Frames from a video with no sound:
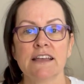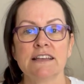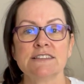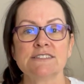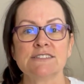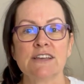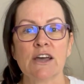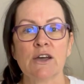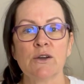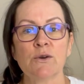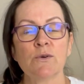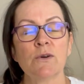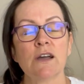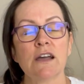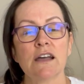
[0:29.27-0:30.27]

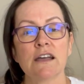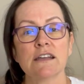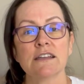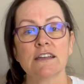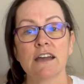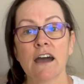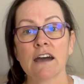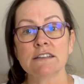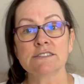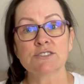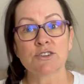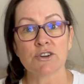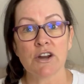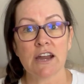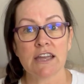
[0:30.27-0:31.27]
So God's
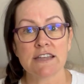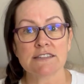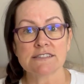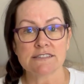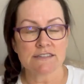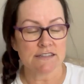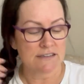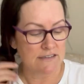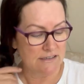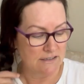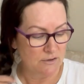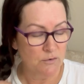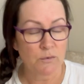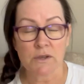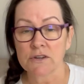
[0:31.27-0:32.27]
grace,
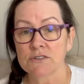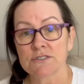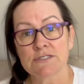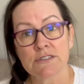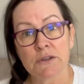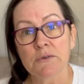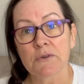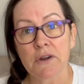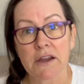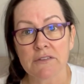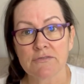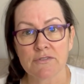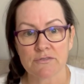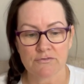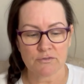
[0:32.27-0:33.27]
we are so
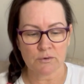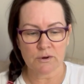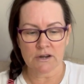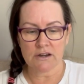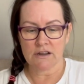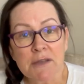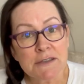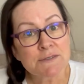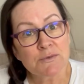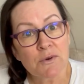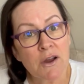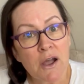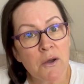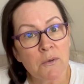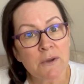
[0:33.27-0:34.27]
grateful for because we're
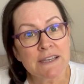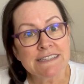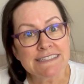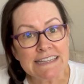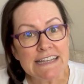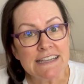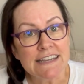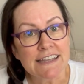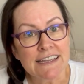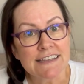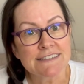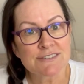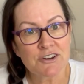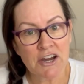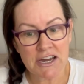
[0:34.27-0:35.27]
always needing
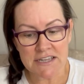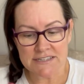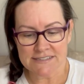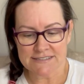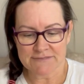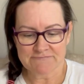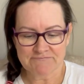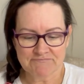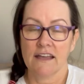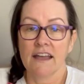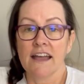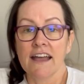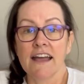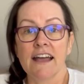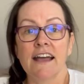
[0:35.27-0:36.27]
His grace.
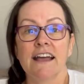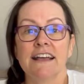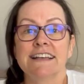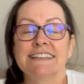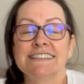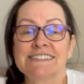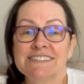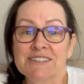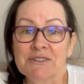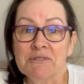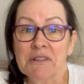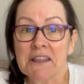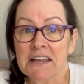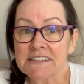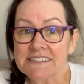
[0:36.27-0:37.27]
So
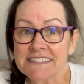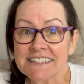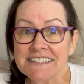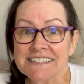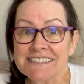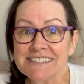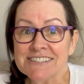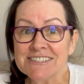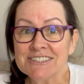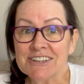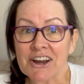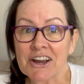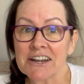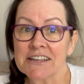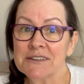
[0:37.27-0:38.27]
let's get
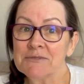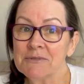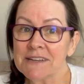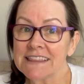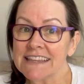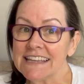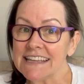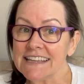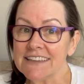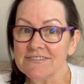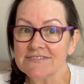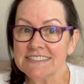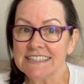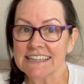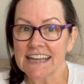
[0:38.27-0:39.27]
started with Eve
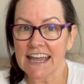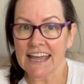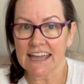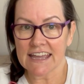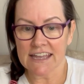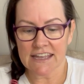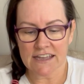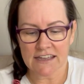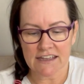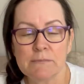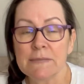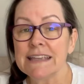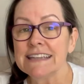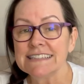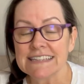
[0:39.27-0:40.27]
today.
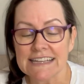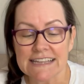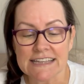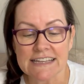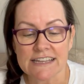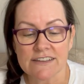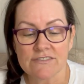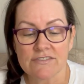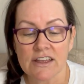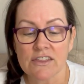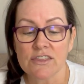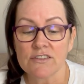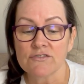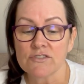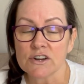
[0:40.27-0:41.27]
Meet Eve,
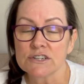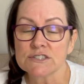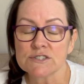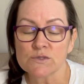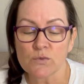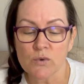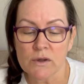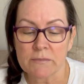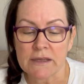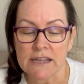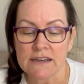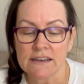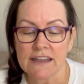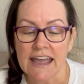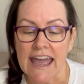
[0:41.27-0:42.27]
the first
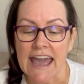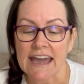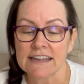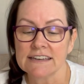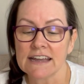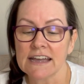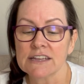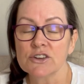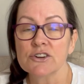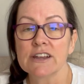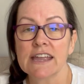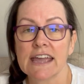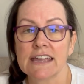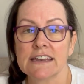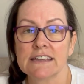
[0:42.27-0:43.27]
woman Adonai
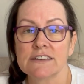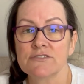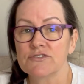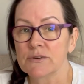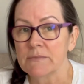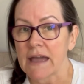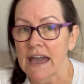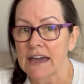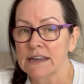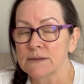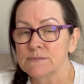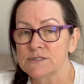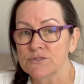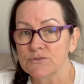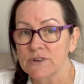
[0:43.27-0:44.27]
created from
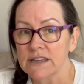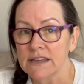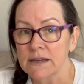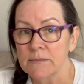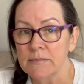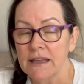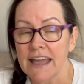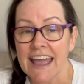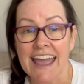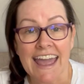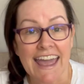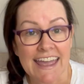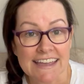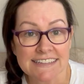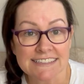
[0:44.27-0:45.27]
Adam's rib
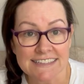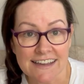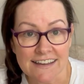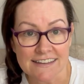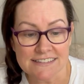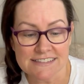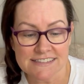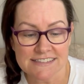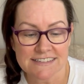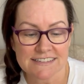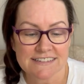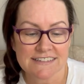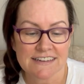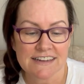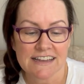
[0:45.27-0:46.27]
and dust.
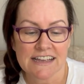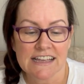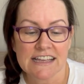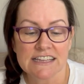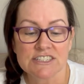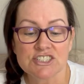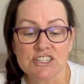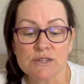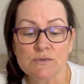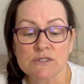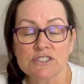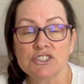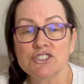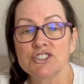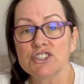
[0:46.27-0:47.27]
She
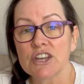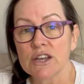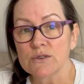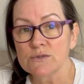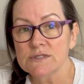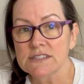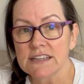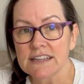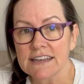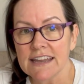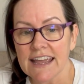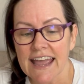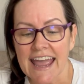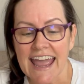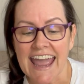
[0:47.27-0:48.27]
was chosen
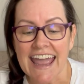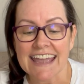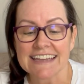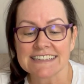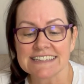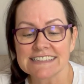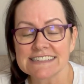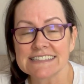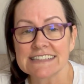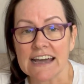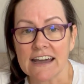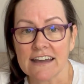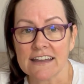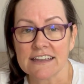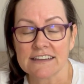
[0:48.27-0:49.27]
and
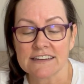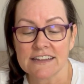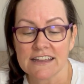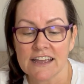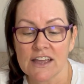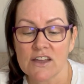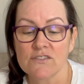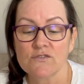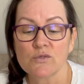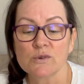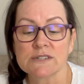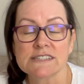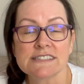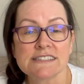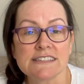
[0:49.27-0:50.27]
designed for
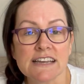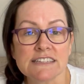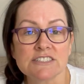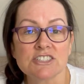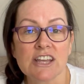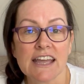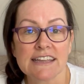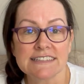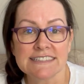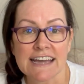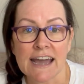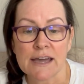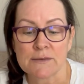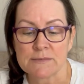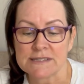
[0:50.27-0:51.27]
such a
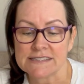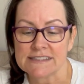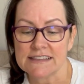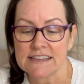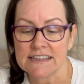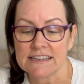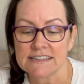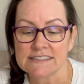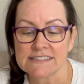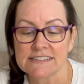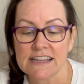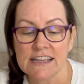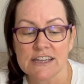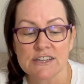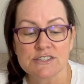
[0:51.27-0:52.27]
time as this
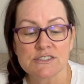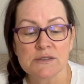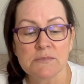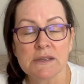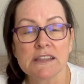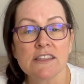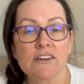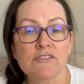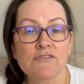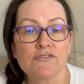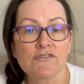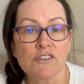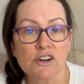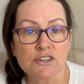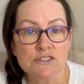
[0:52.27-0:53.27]
to be the
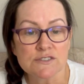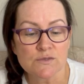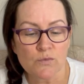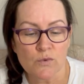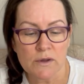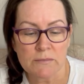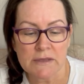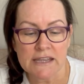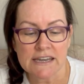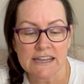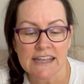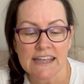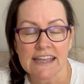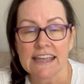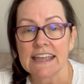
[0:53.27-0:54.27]
first woman
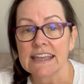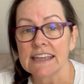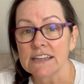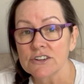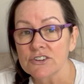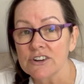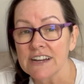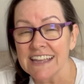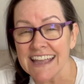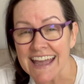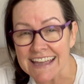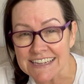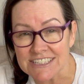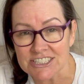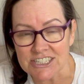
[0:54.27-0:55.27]
in
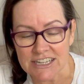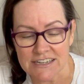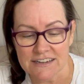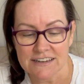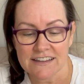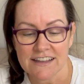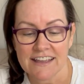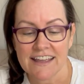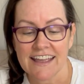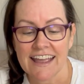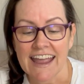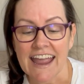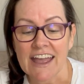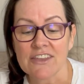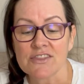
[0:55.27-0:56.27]
creation
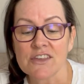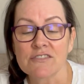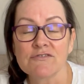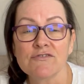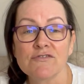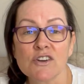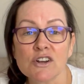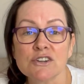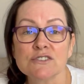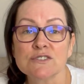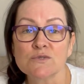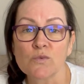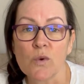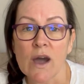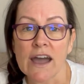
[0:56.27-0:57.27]
and the
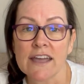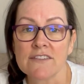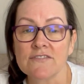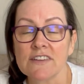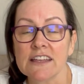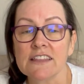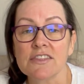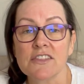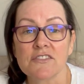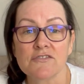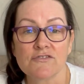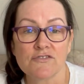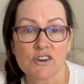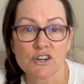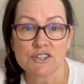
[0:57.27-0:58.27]
first wife in the
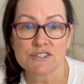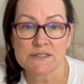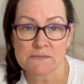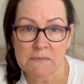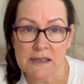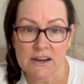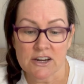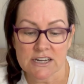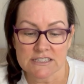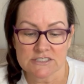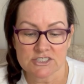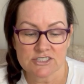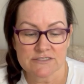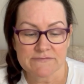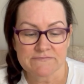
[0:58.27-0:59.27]
first
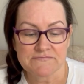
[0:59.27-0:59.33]
marriage.